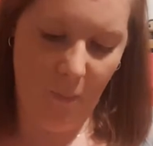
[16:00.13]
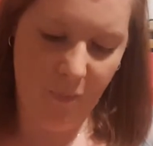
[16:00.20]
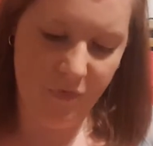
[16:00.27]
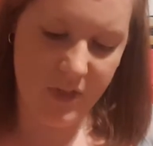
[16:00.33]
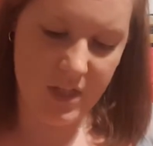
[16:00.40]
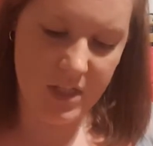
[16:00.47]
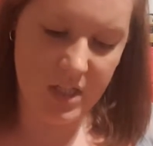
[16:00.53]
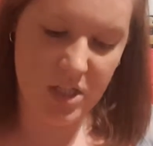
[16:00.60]

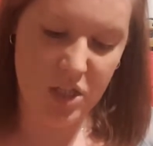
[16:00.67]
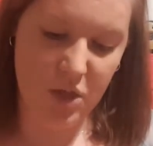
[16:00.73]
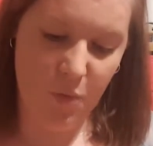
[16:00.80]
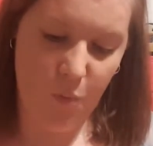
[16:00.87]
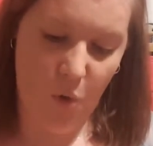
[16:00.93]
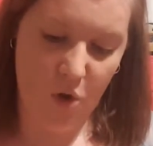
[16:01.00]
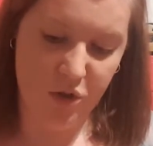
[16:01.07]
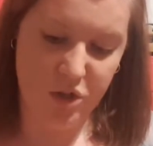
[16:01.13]
this is the
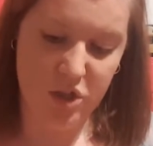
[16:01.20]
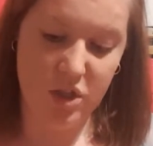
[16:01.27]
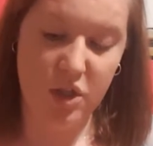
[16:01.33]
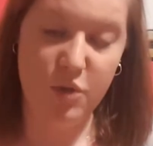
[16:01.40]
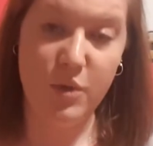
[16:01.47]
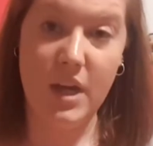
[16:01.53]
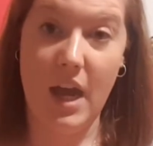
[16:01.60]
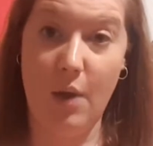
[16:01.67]
wand that
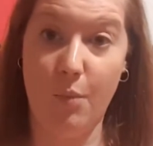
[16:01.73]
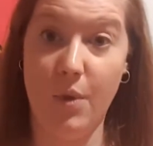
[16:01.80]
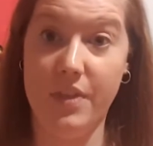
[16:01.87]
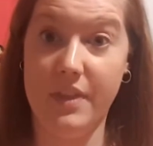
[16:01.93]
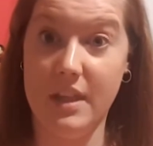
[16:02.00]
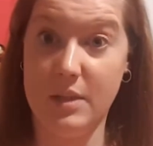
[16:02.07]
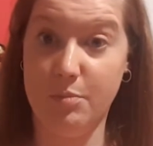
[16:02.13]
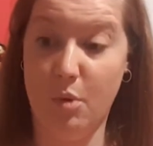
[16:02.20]
you get
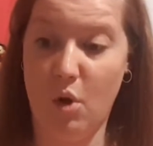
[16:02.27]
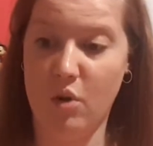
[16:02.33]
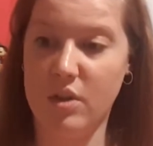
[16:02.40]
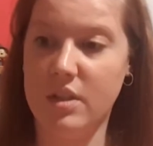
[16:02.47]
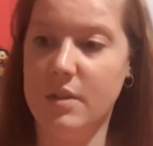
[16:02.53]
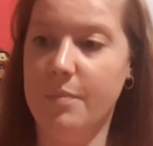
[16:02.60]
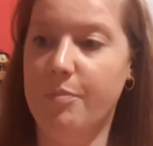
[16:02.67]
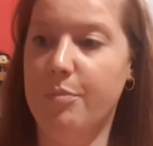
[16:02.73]
with this
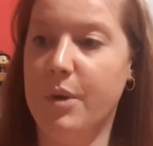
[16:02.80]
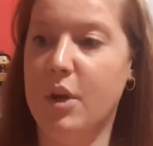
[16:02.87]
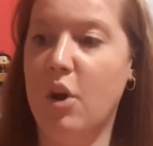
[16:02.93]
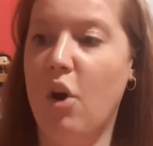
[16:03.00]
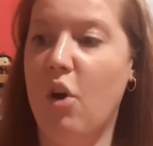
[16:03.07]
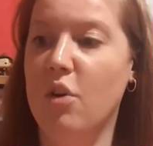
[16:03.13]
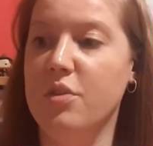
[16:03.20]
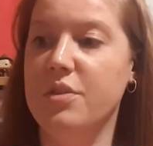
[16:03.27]
box
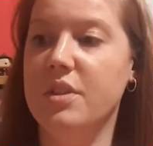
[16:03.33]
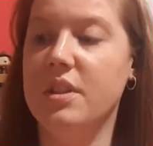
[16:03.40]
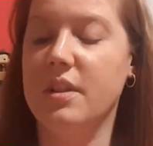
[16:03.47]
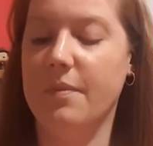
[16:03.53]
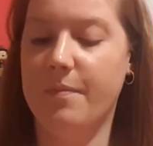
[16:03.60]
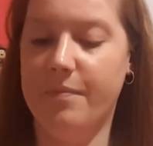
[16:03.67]
because